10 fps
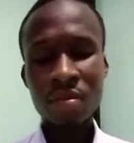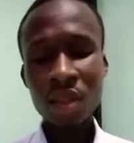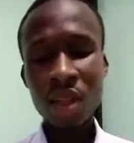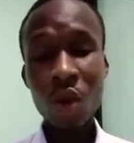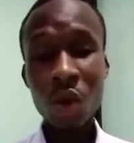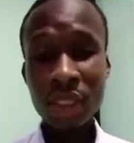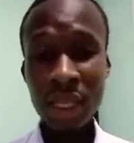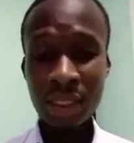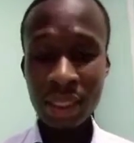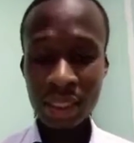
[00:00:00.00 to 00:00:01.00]
or
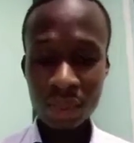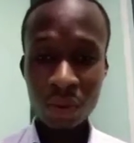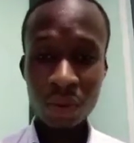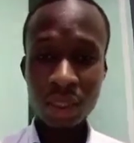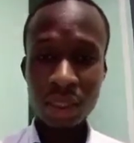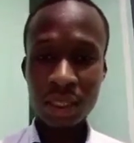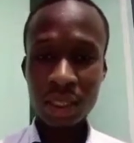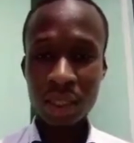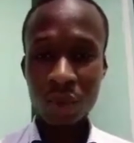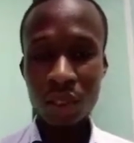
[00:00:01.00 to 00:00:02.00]
tenderness. When you say tenderness,
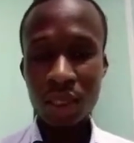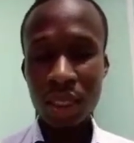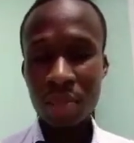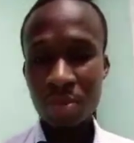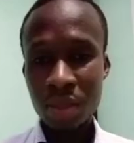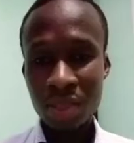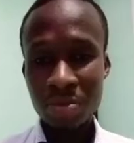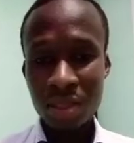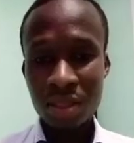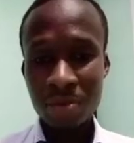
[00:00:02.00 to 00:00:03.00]
when you touch
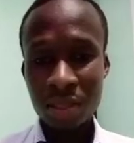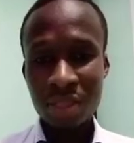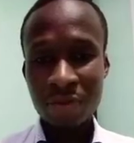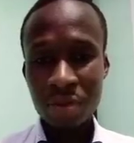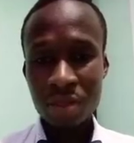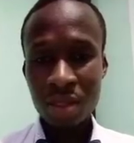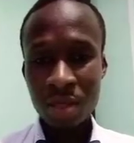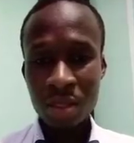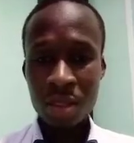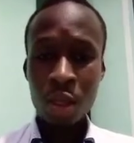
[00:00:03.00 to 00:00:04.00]
the place feels a bit
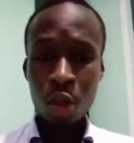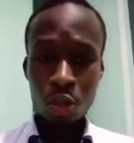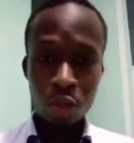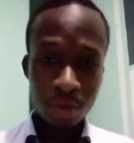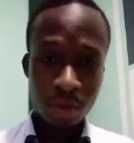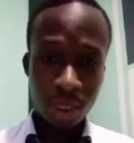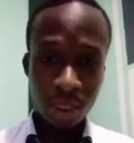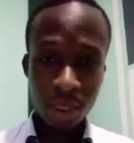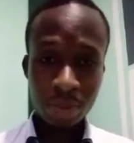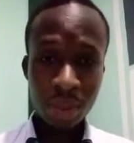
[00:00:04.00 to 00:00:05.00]
soft, and the
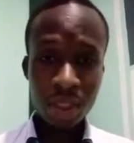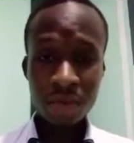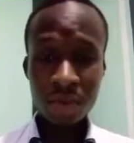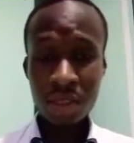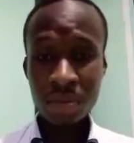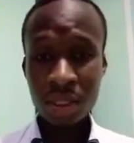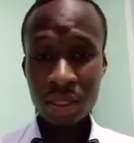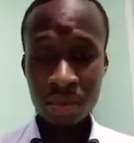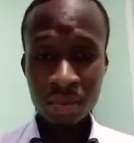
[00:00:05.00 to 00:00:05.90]
place feels a bit